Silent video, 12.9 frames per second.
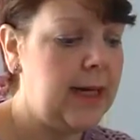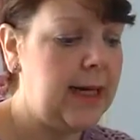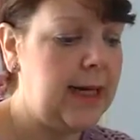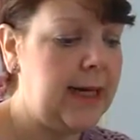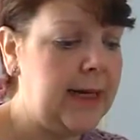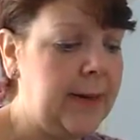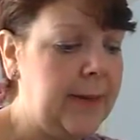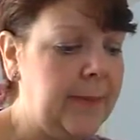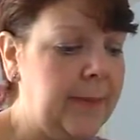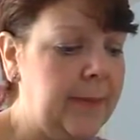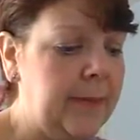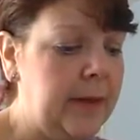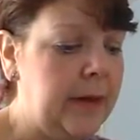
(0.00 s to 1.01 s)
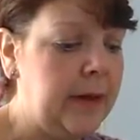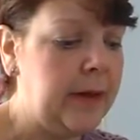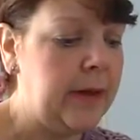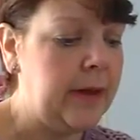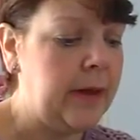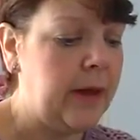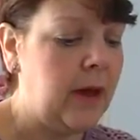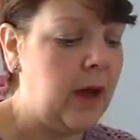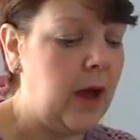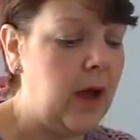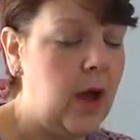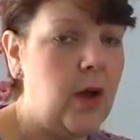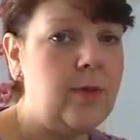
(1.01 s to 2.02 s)

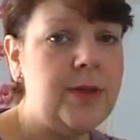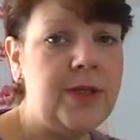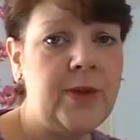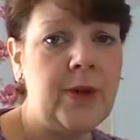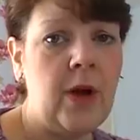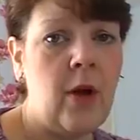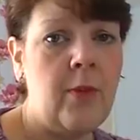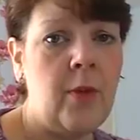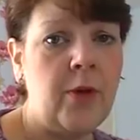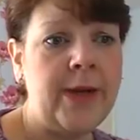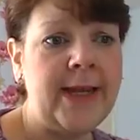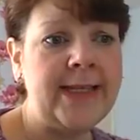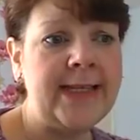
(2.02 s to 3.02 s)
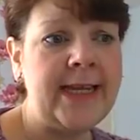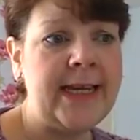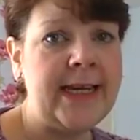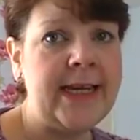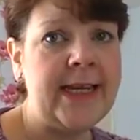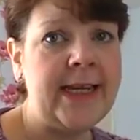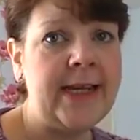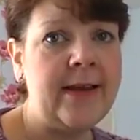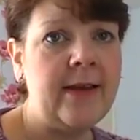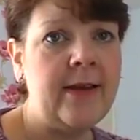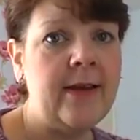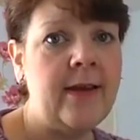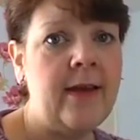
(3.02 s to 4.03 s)
I hope to do a lot more knitting
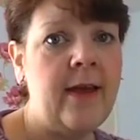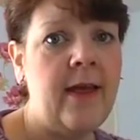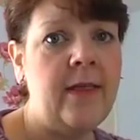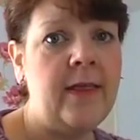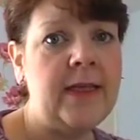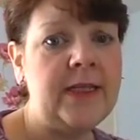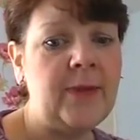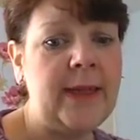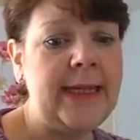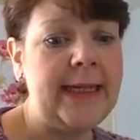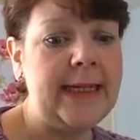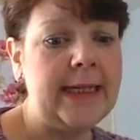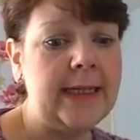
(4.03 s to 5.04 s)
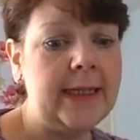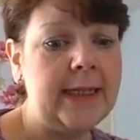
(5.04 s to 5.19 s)
this week.